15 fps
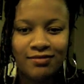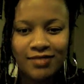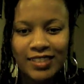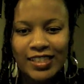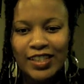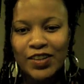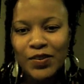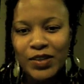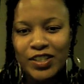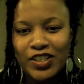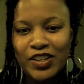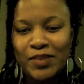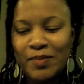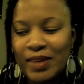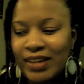Still
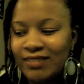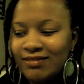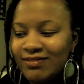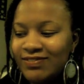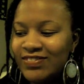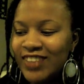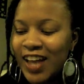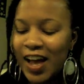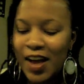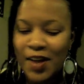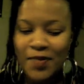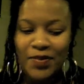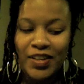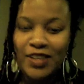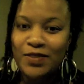winter to me,
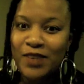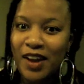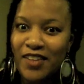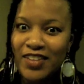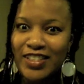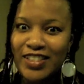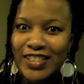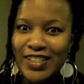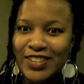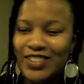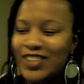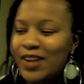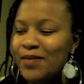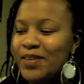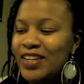because we're having a
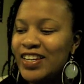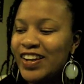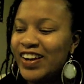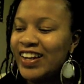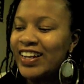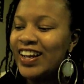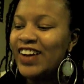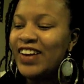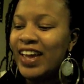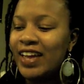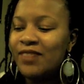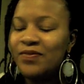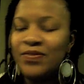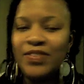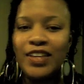snowstorm in New York.
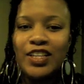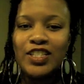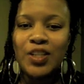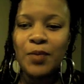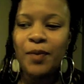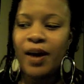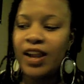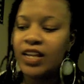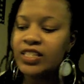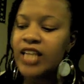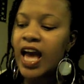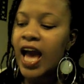Okay, so products.